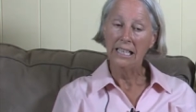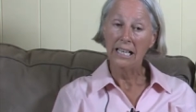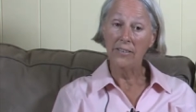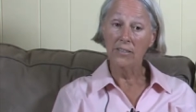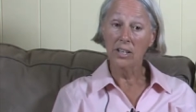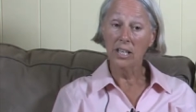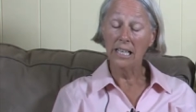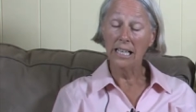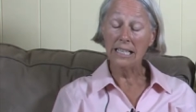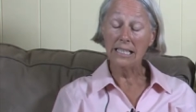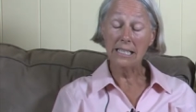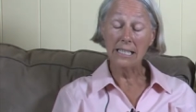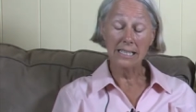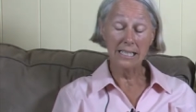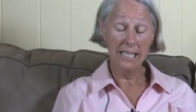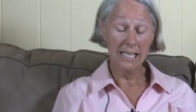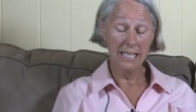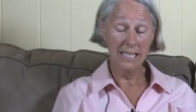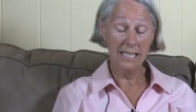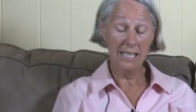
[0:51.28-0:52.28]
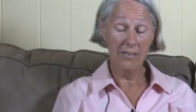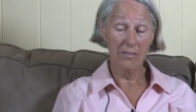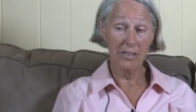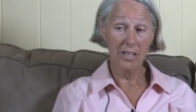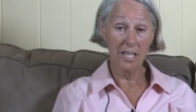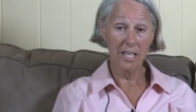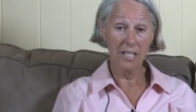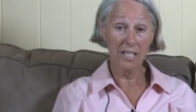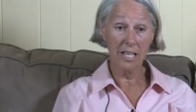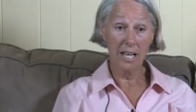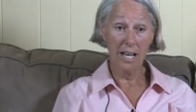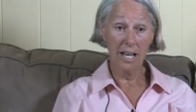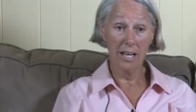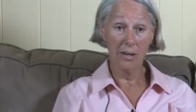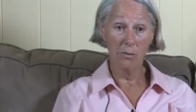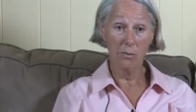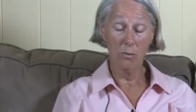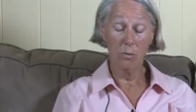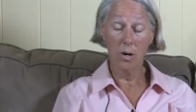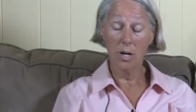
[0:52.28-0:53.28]
In the late 1970s,
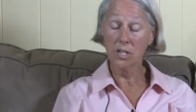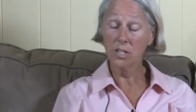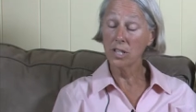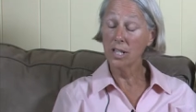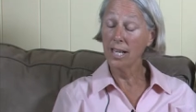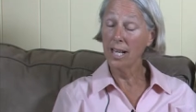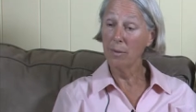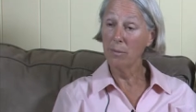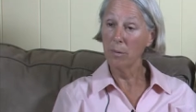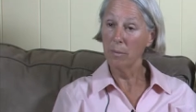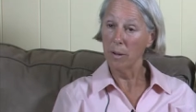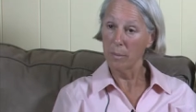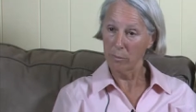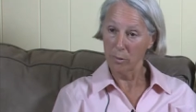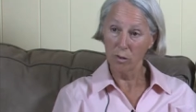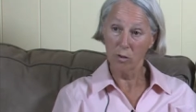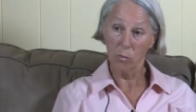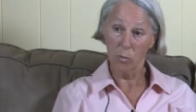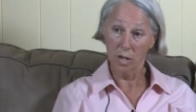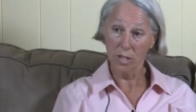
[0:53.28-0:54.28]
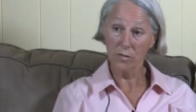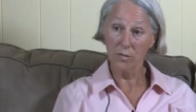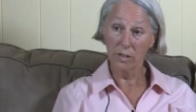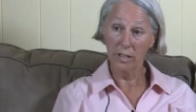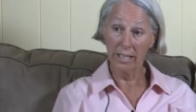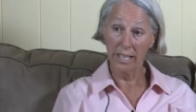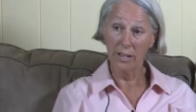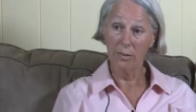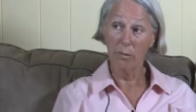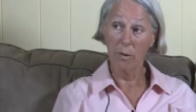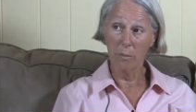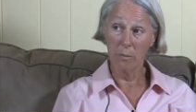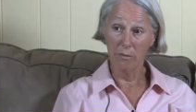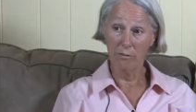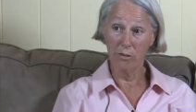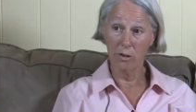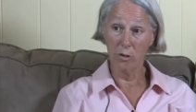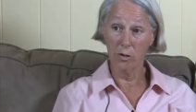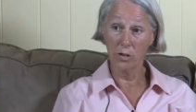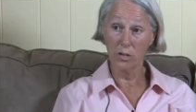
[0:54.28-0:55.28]
I was and am a member of the Westford League of
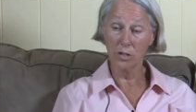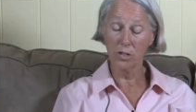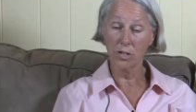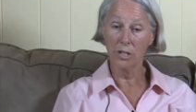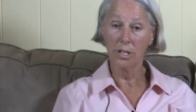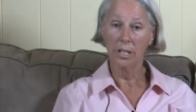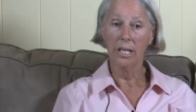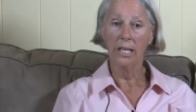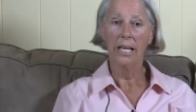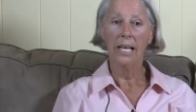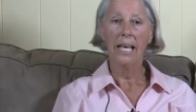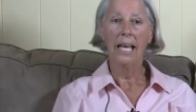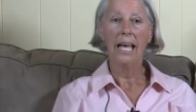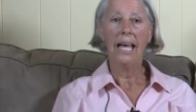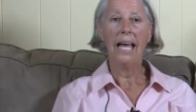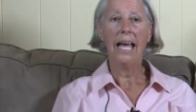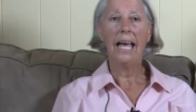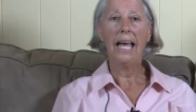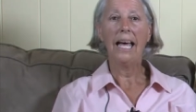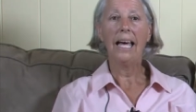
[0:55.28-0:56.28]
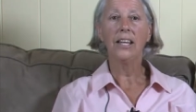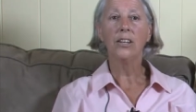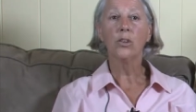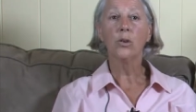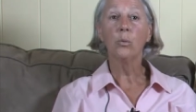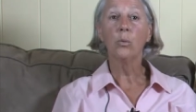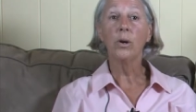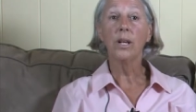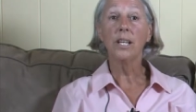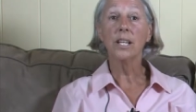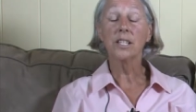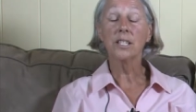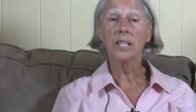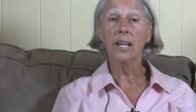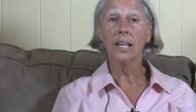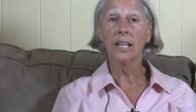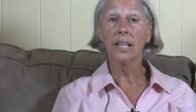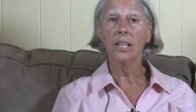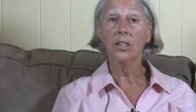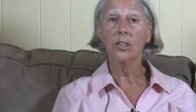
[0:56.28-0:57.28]
Women Voters. And we
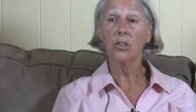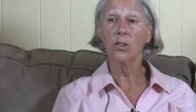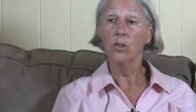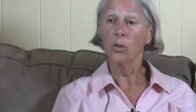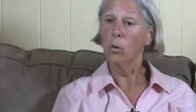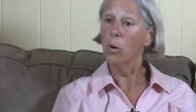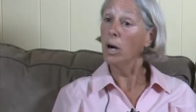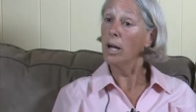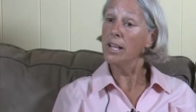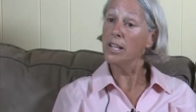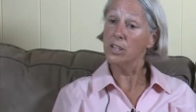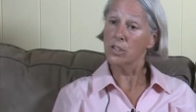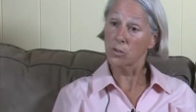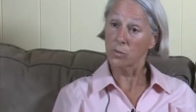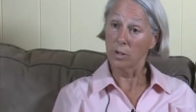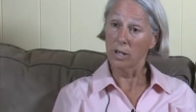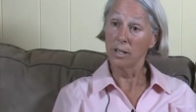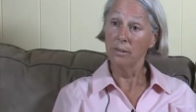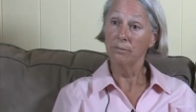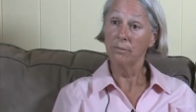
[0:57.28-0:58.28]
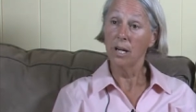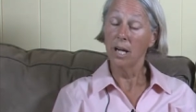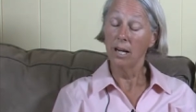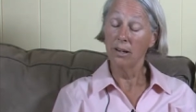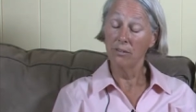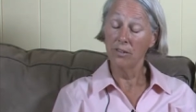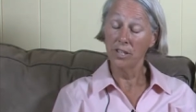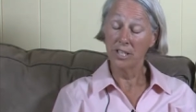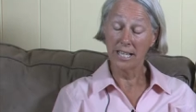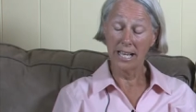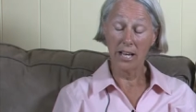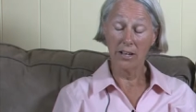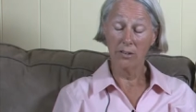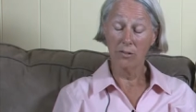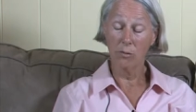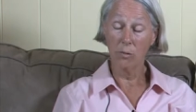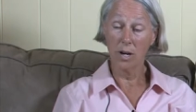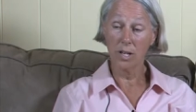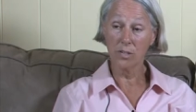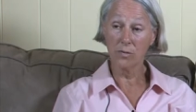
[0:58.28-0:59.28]
decided to do a history of the town
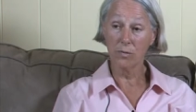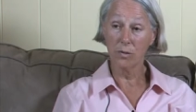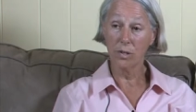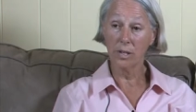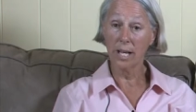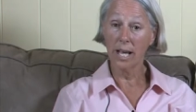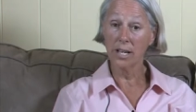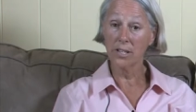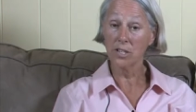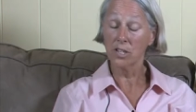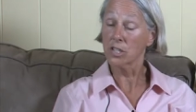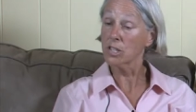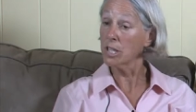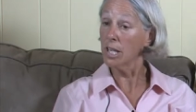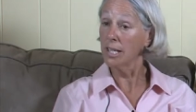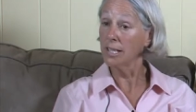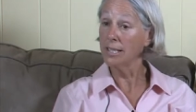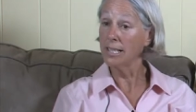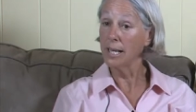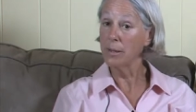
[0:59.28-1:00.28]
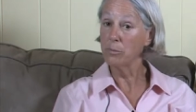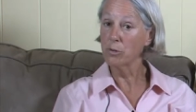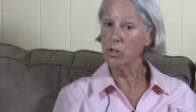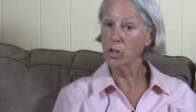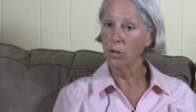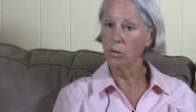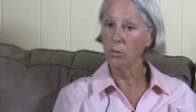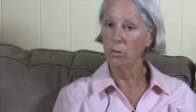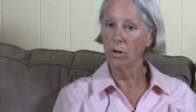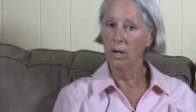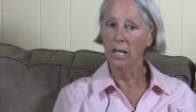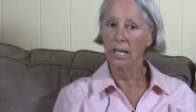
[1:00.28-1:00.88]
of Westford as a slide tape show.